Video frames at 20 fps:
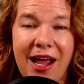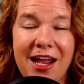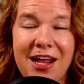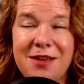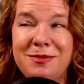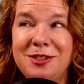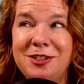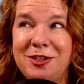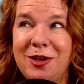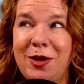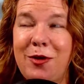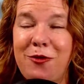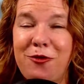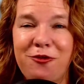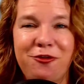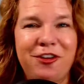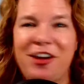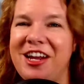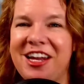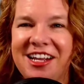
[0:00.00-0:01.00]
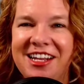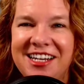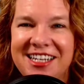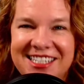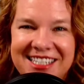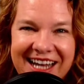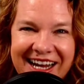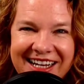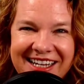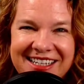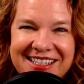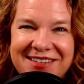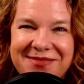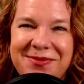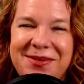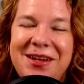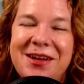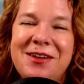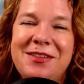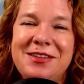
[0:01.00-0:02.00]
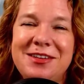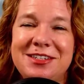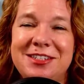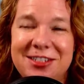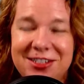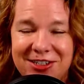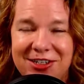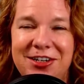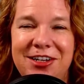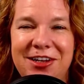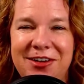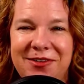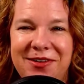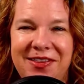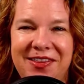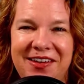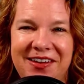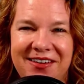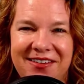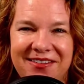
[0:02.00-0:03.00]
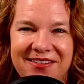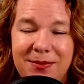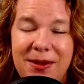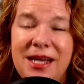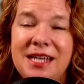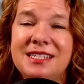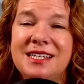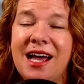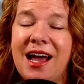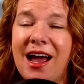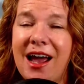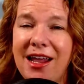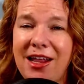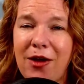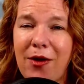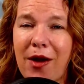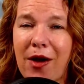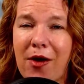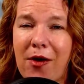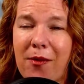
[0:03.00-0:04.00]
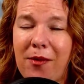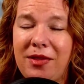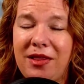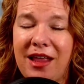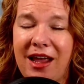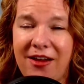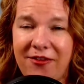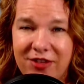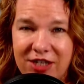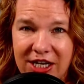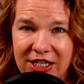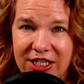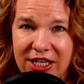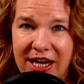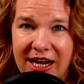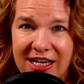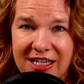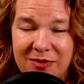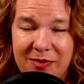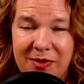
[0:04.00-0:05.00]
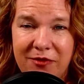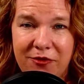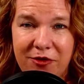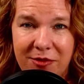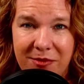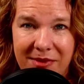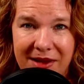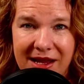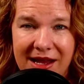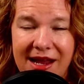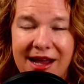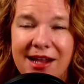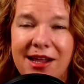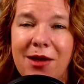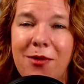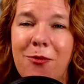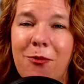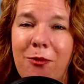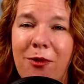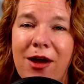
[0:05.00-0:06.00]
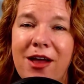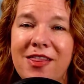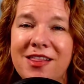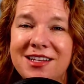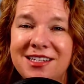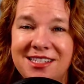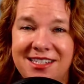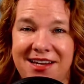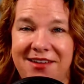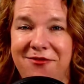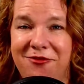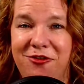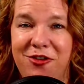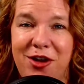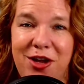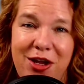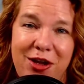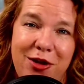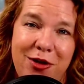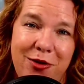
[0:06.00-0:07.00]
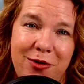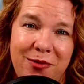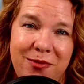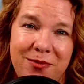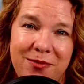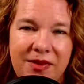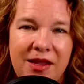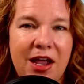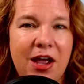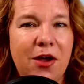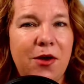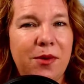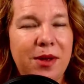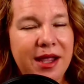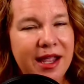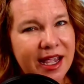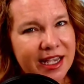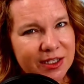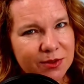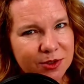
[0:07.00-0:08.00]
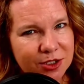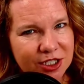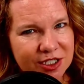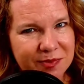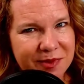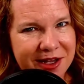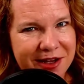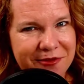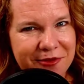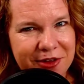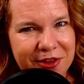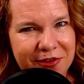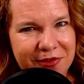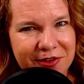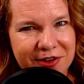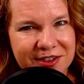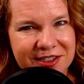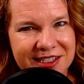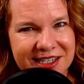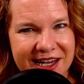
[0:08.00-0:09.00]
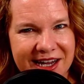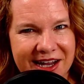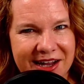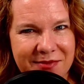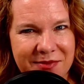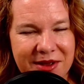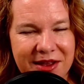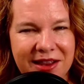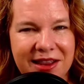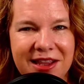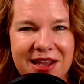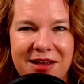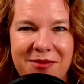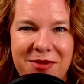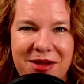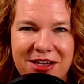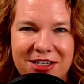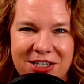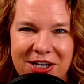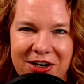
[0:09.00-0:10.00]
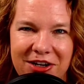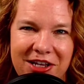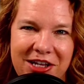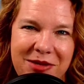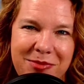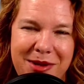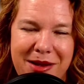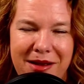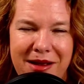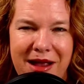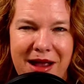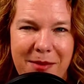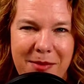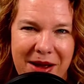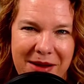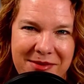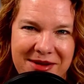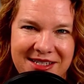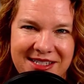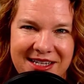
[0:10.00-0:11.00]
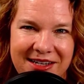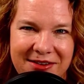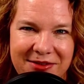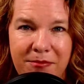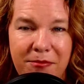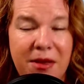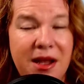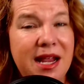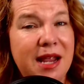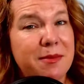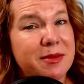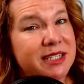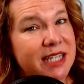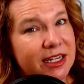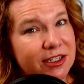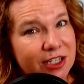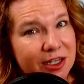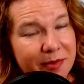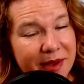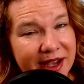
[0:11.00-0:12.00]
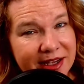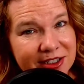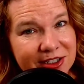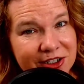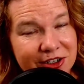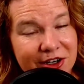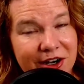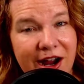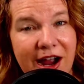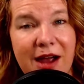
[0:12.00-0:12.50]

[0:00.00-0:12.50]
I am so freaking excited to be on this journey with you because I know how life-changing it has been for me, and I want the same for you. Now, in case we're just meeting for the first time, let me share a little bit about myself. My name is Ashley Baxter.